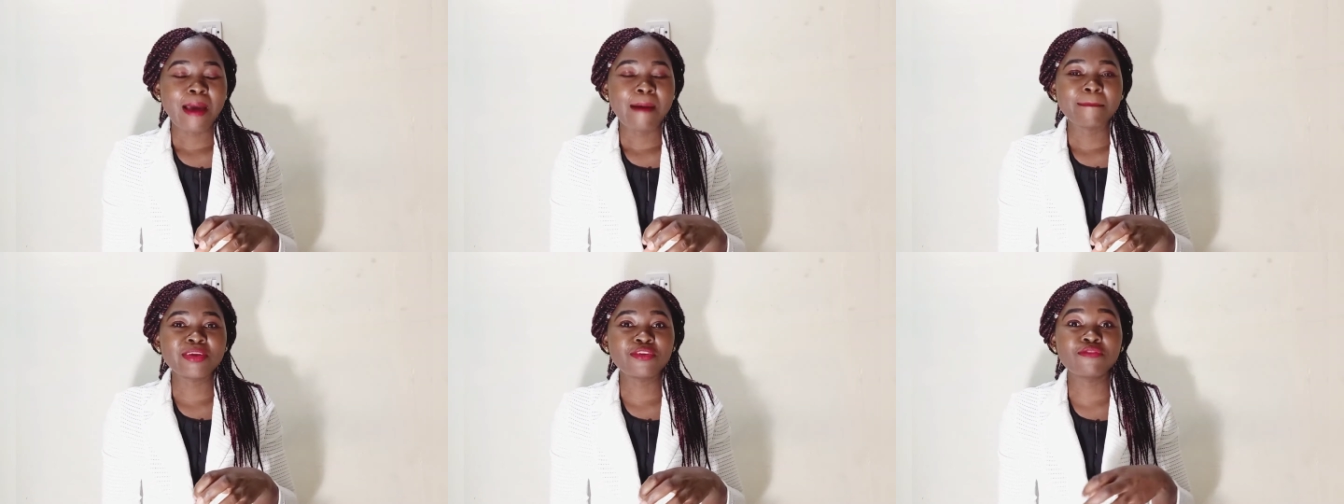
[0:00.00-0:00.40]

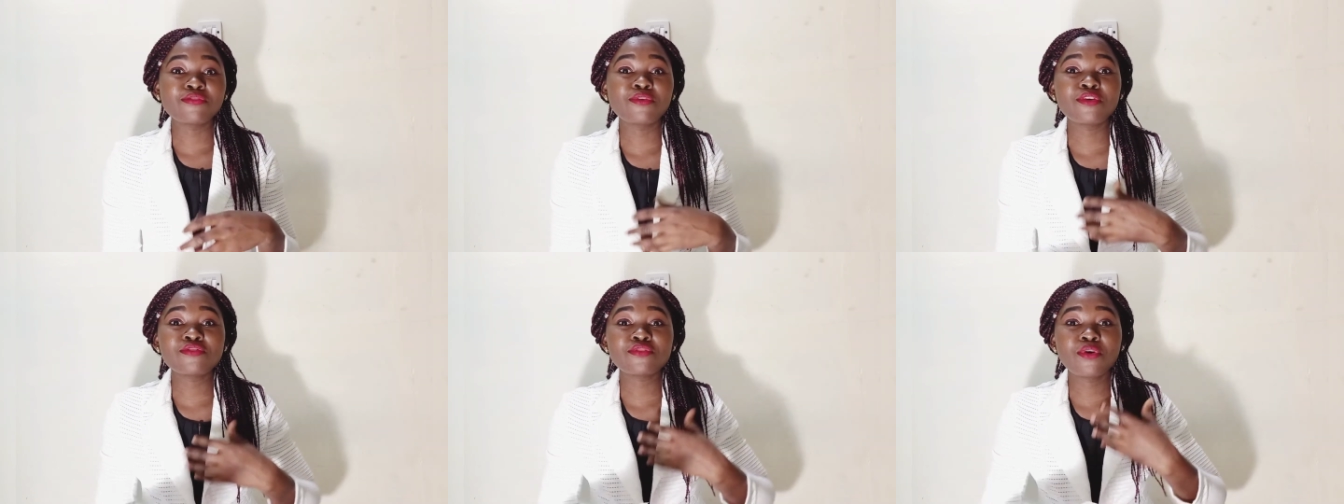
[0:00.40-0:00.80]
But of
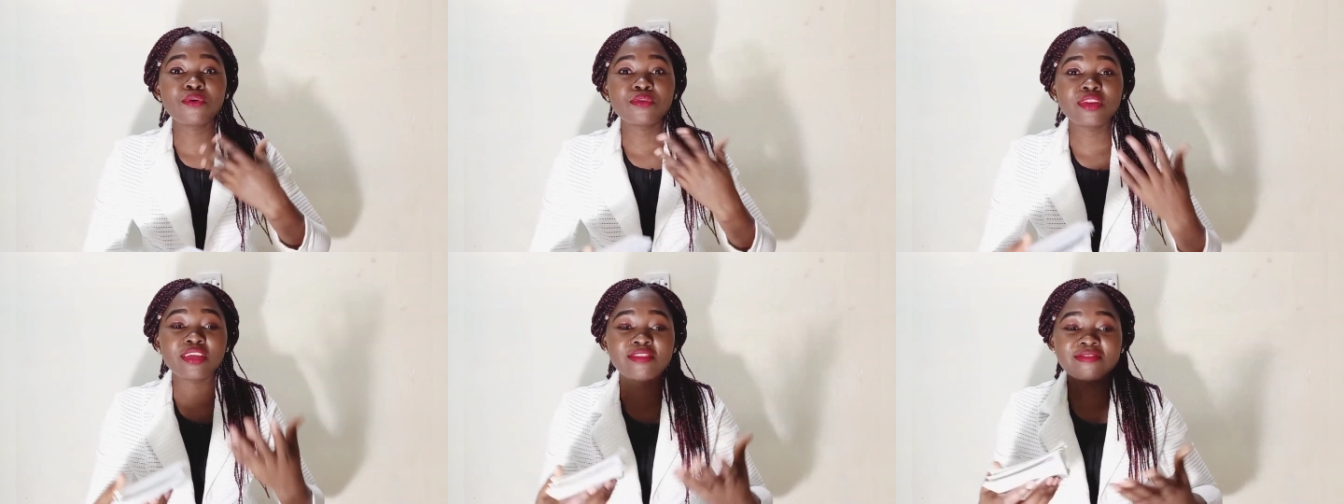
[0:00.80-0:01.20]
course, all
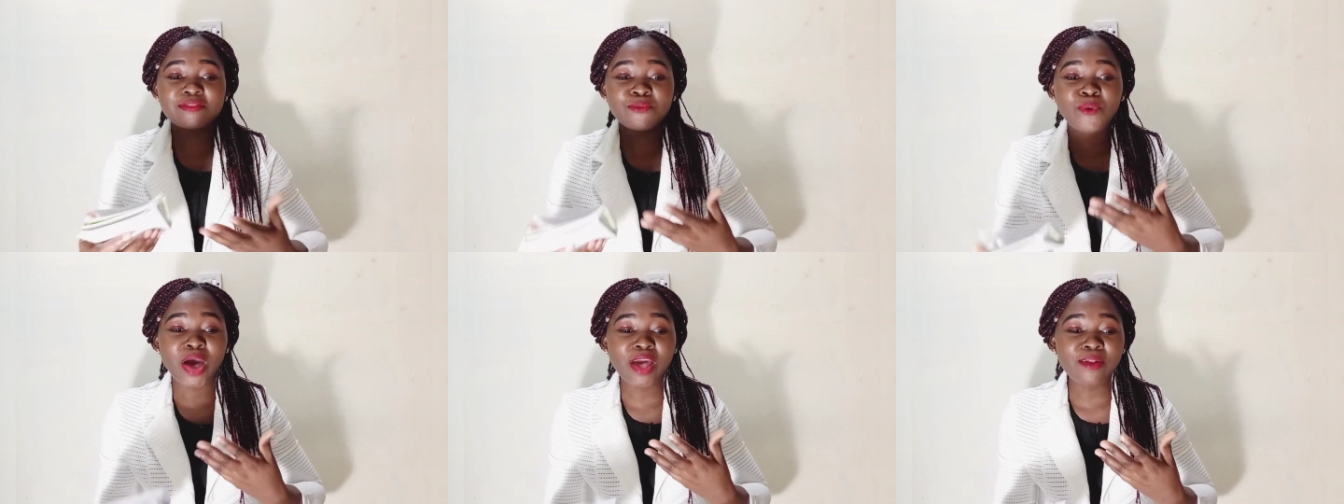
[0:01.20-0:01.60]
this
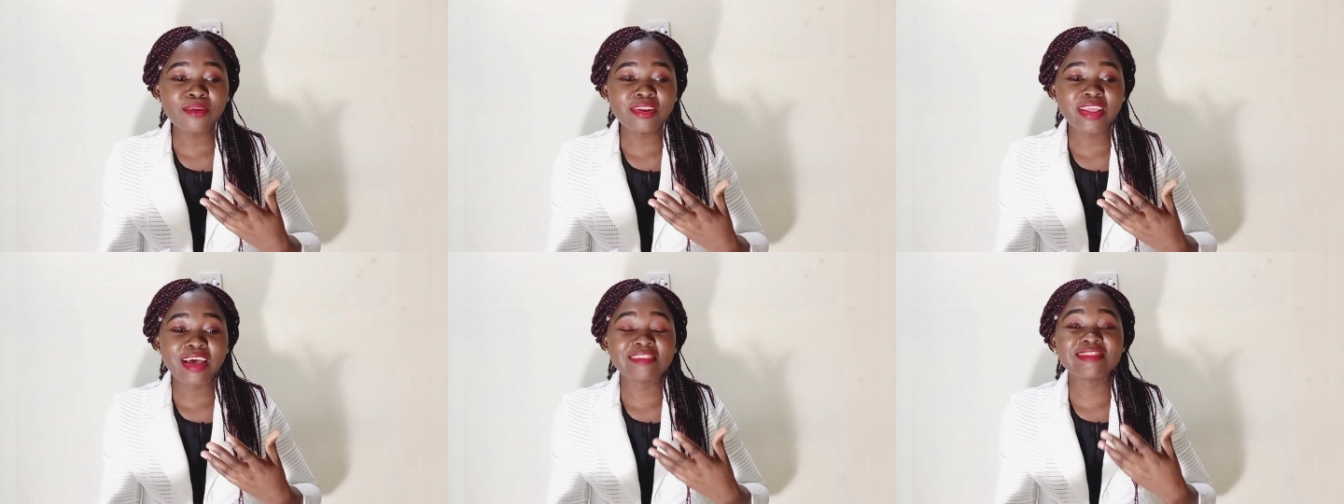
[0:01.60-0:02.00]
while,
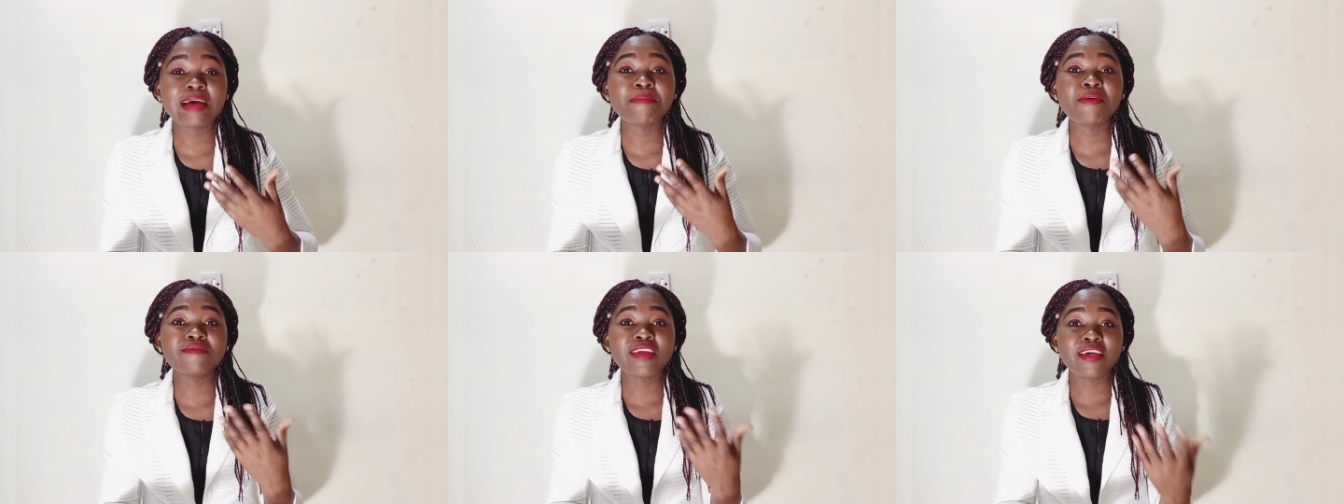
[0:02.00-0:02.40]
there are some
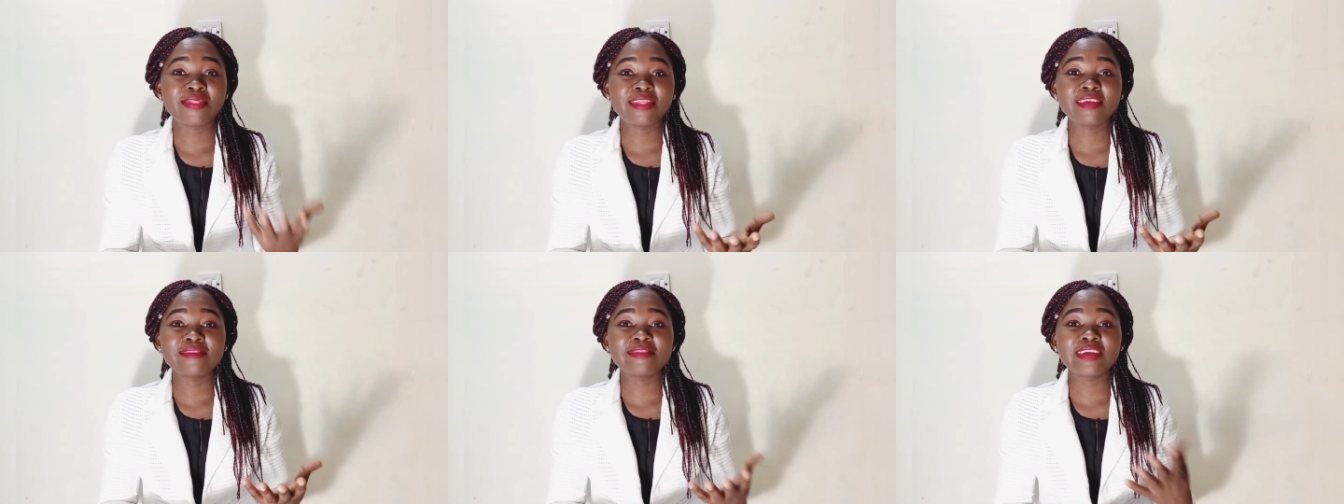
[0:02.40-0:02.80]
of the
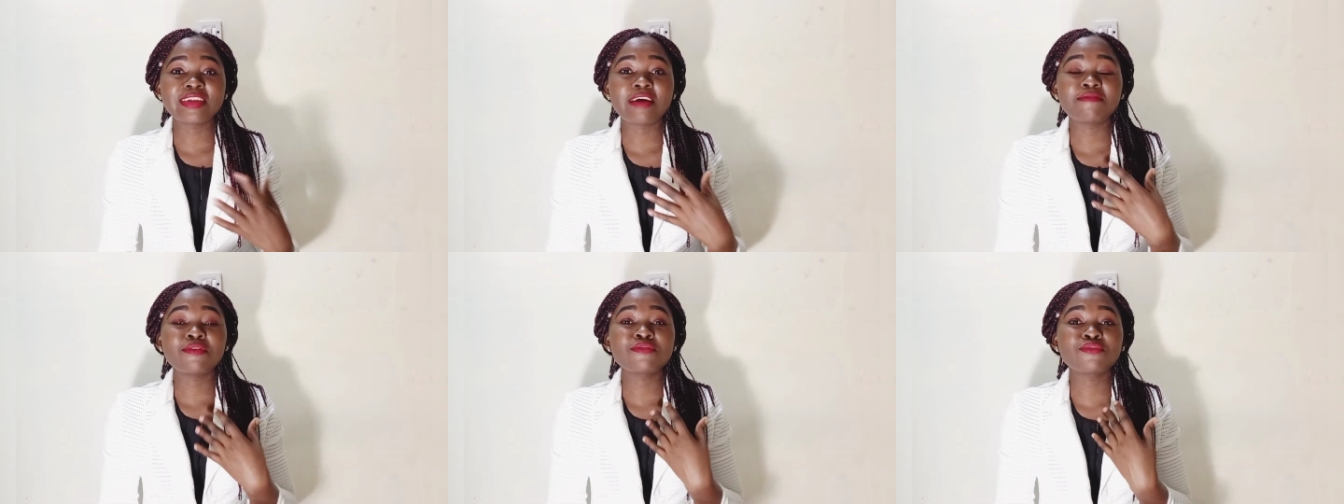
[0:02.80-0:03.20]
things that
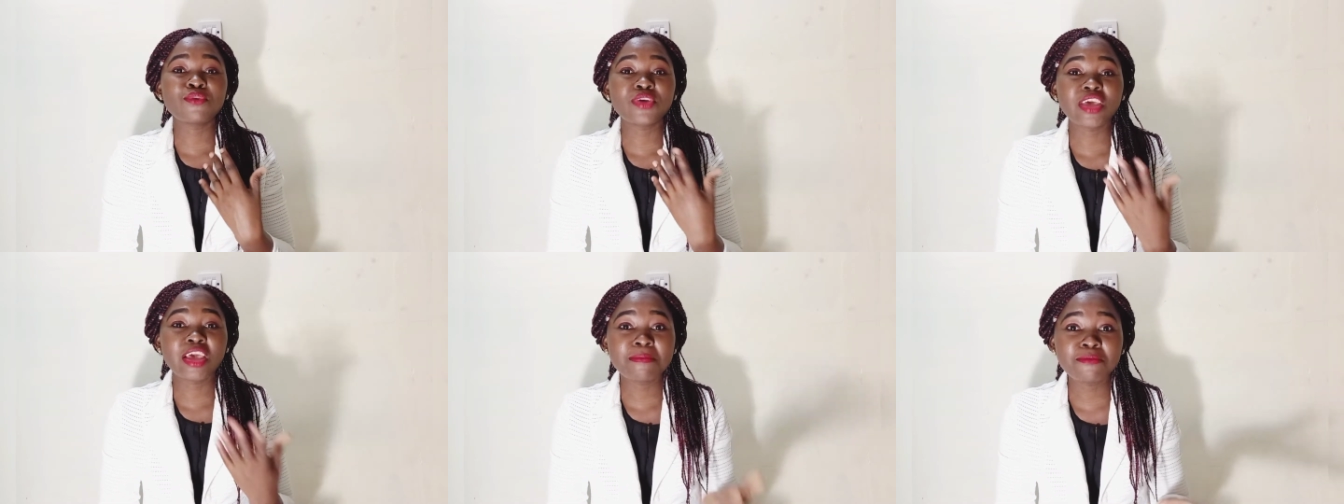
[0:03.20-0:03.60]
have also
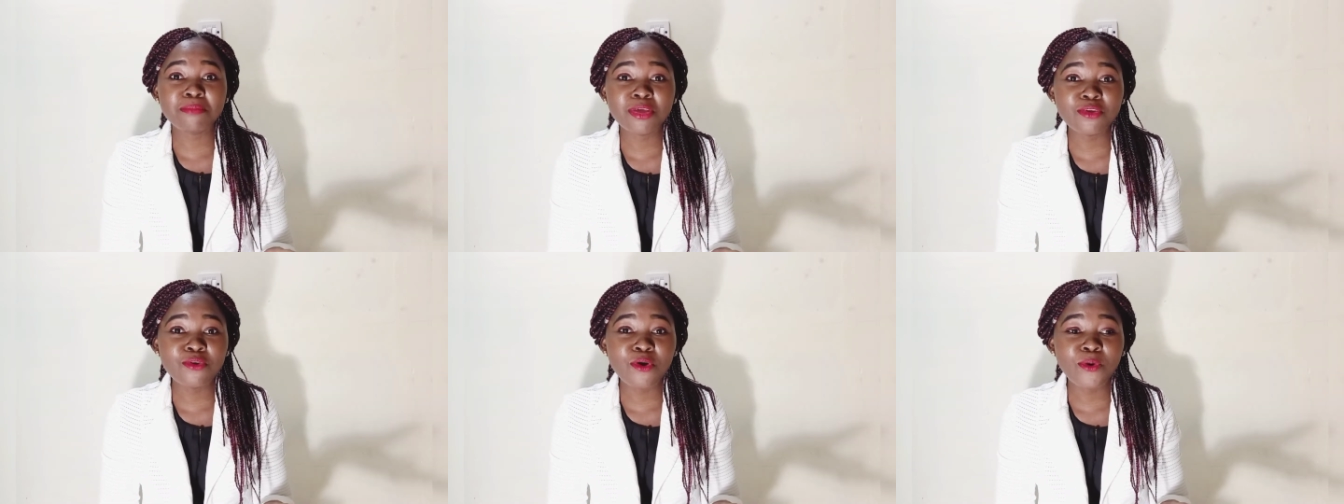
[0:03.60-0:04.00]
kept
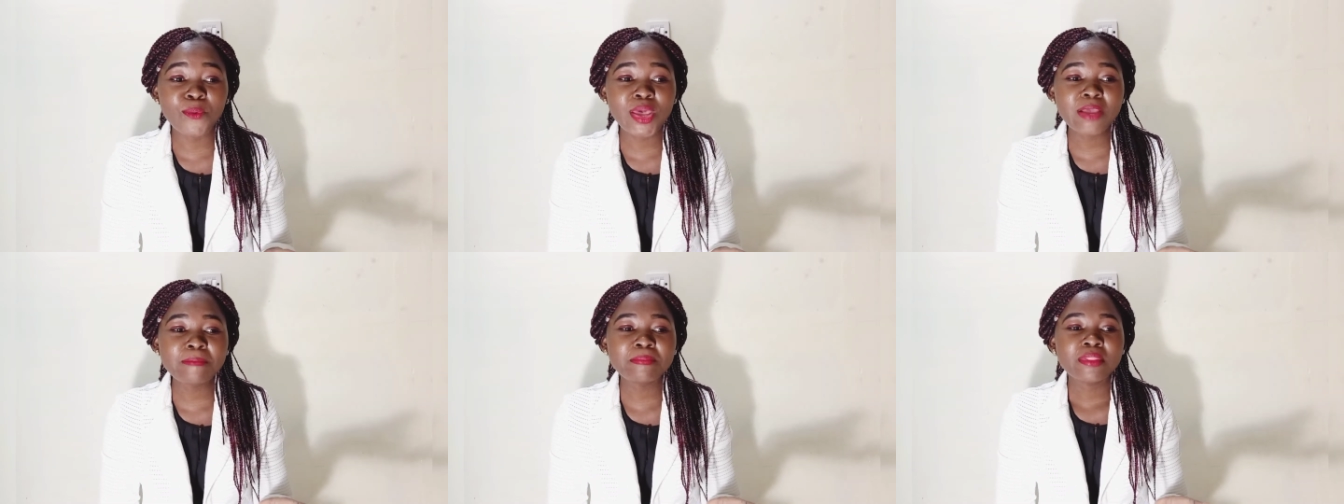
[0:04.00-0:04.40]
me
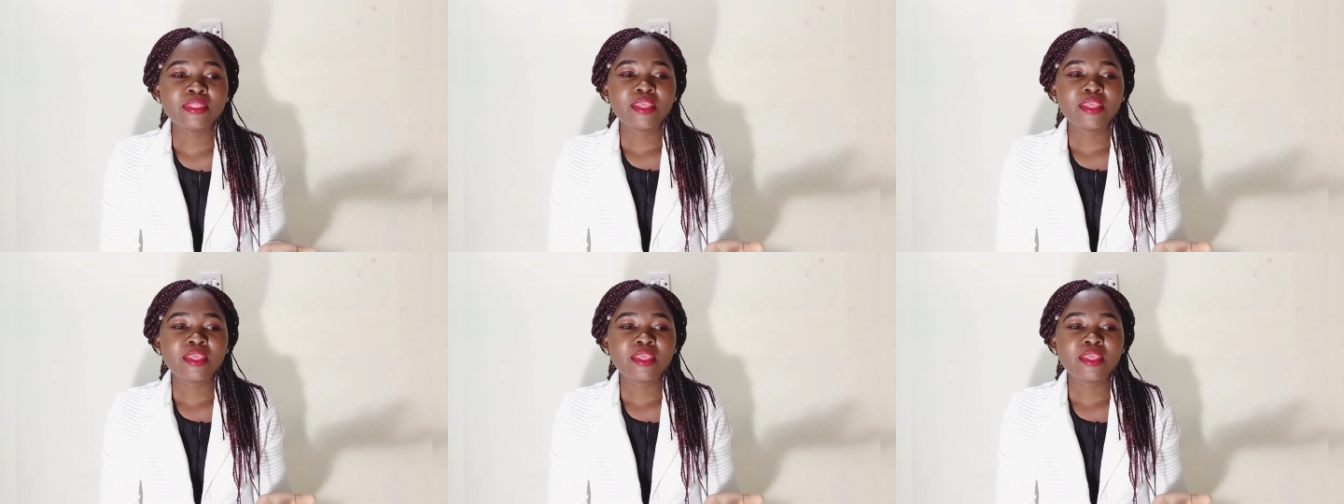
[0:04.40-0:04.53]
going,